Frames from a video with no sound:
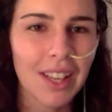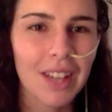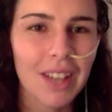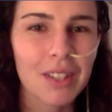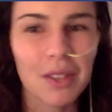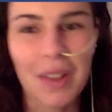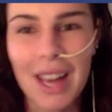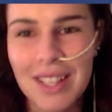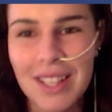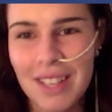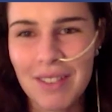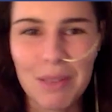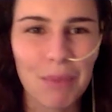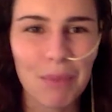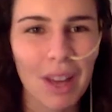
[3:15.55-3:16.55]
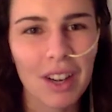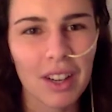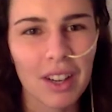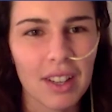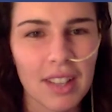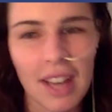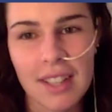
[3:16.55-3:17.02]
so that's even better,
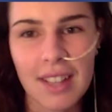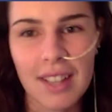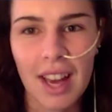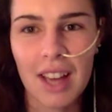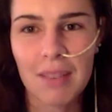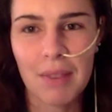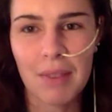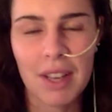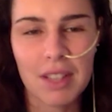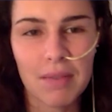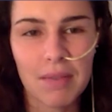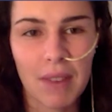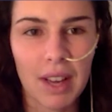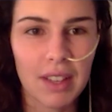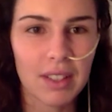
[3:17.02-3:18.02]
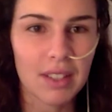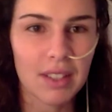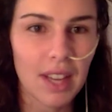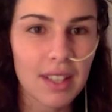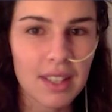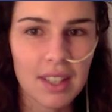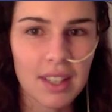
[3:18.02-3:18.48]
because I sat in my
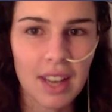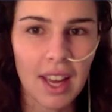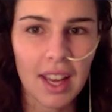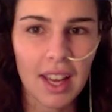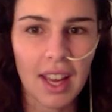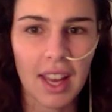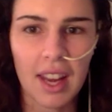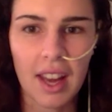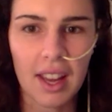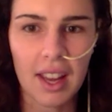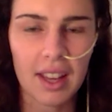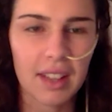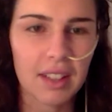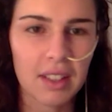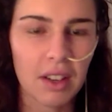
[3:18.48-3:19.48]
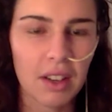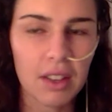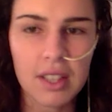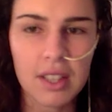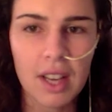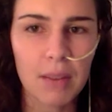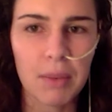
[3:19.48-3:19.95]
desk today and I
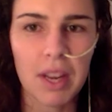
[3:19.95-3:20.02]
hooked up,